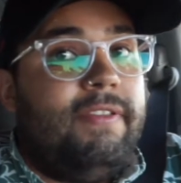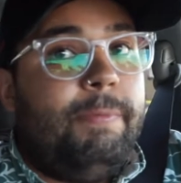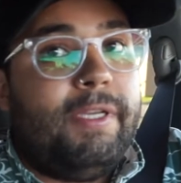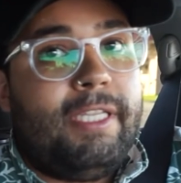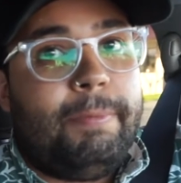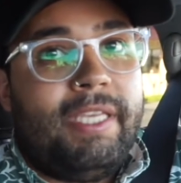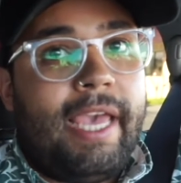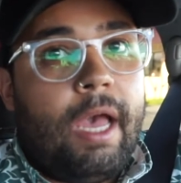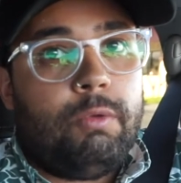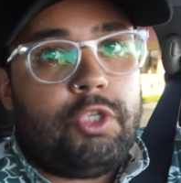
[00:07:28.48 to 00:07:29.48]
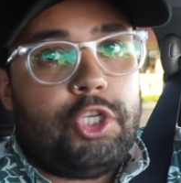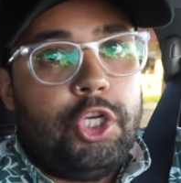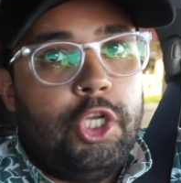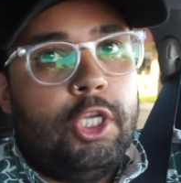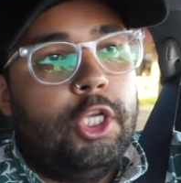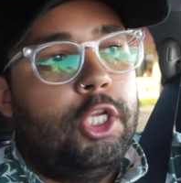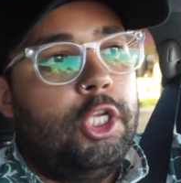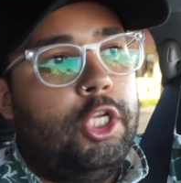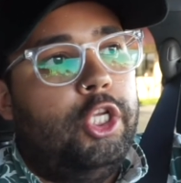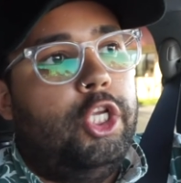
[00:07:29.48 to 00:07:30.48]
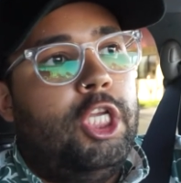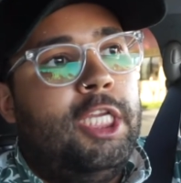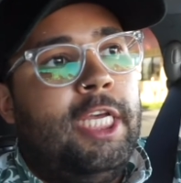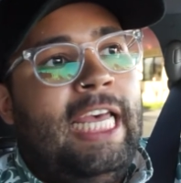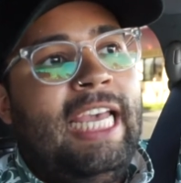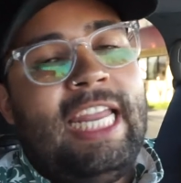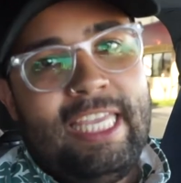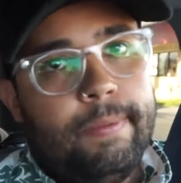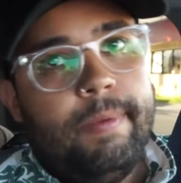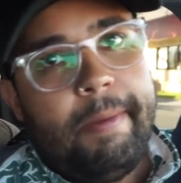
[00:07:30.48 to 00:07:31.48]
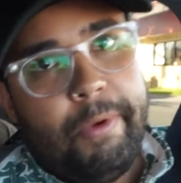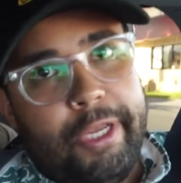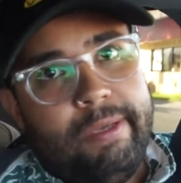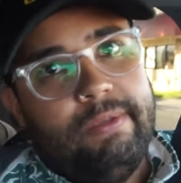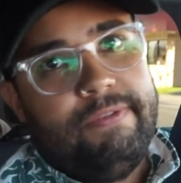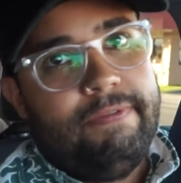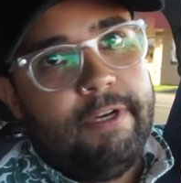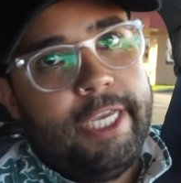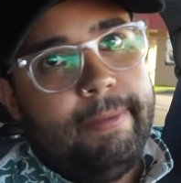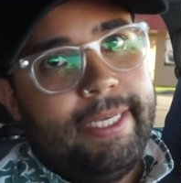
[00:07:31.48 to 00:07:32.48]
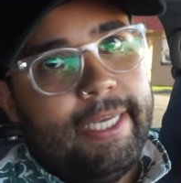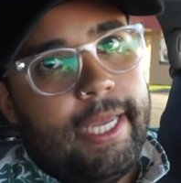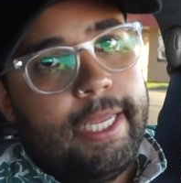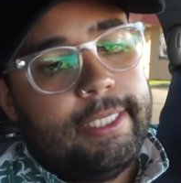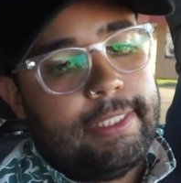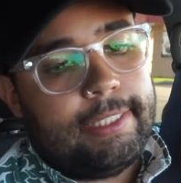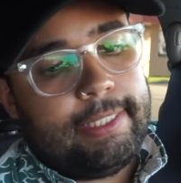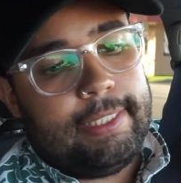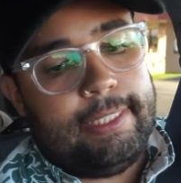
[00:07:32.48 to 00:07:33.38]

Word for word: picked up the couch. I gotta keep remembering it was free because